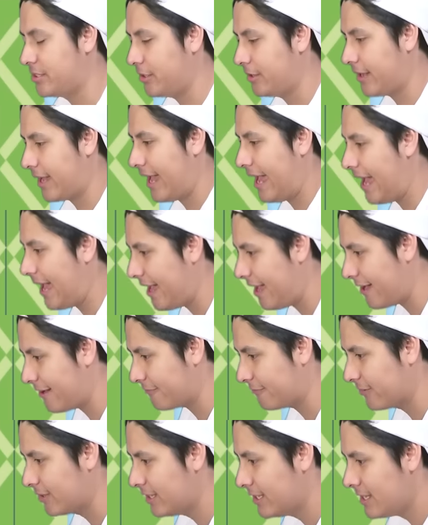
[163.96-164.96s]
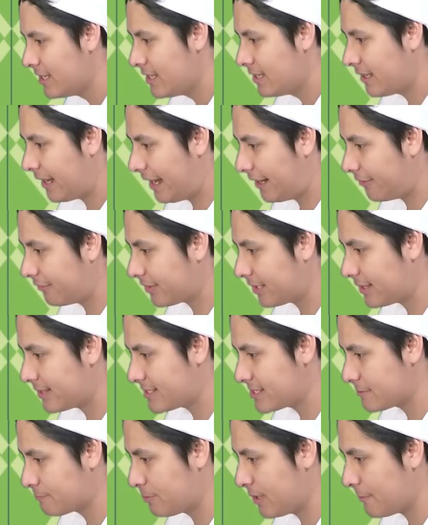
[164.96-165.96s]
do you have? I don't think
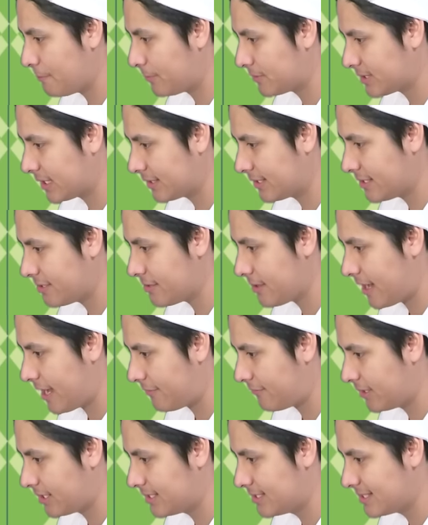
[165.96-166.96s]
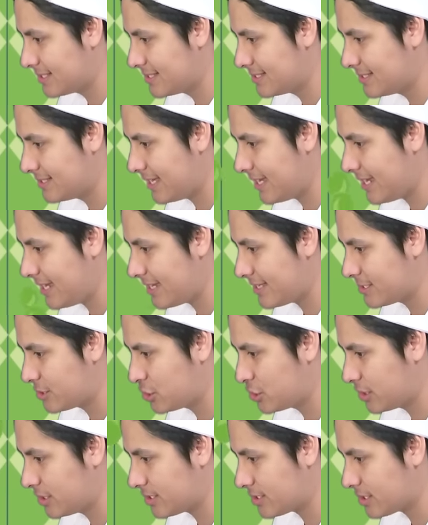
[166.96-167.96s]
this is pimples. I think you have a disease.
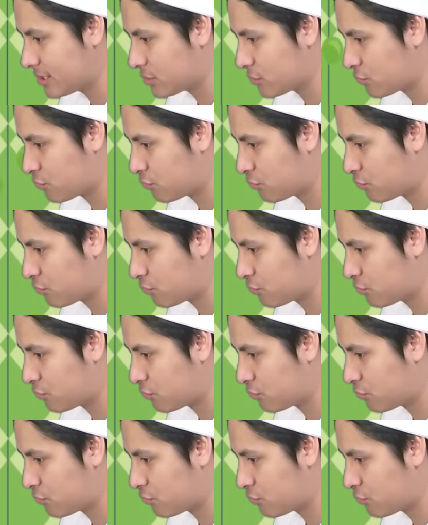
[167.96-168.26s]
Jesus